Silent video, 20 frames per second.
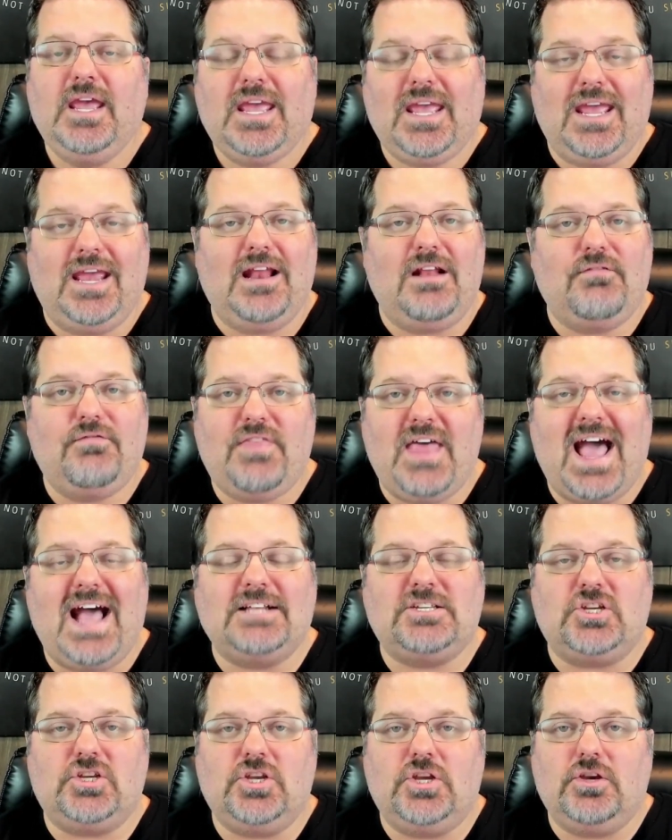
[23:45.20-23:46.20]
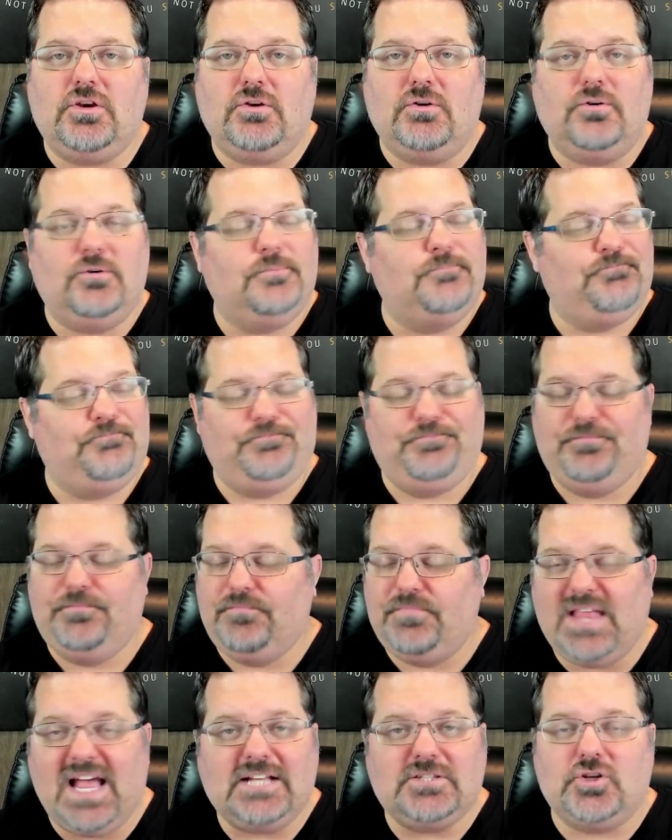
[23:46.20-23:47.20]
And if that's you,
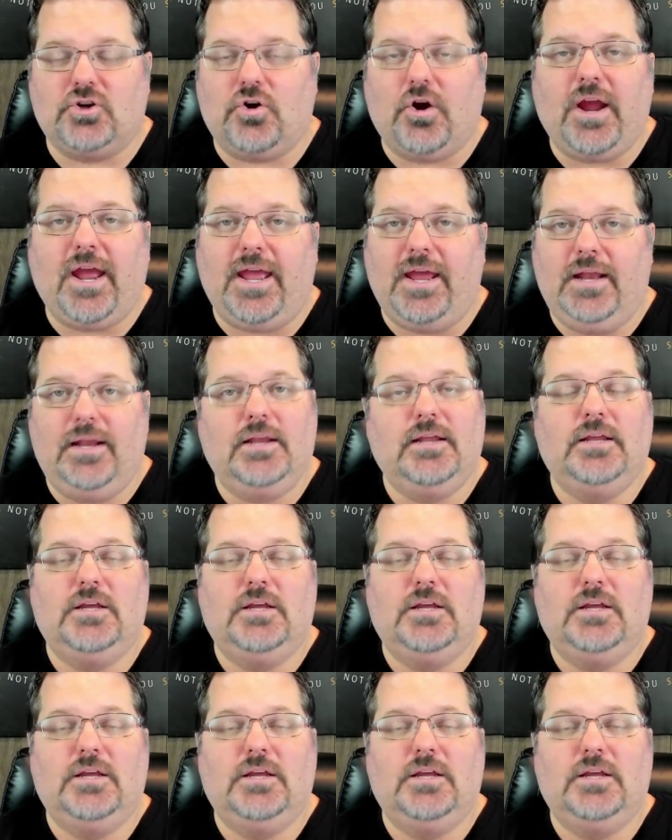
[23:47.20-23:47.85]
that's great.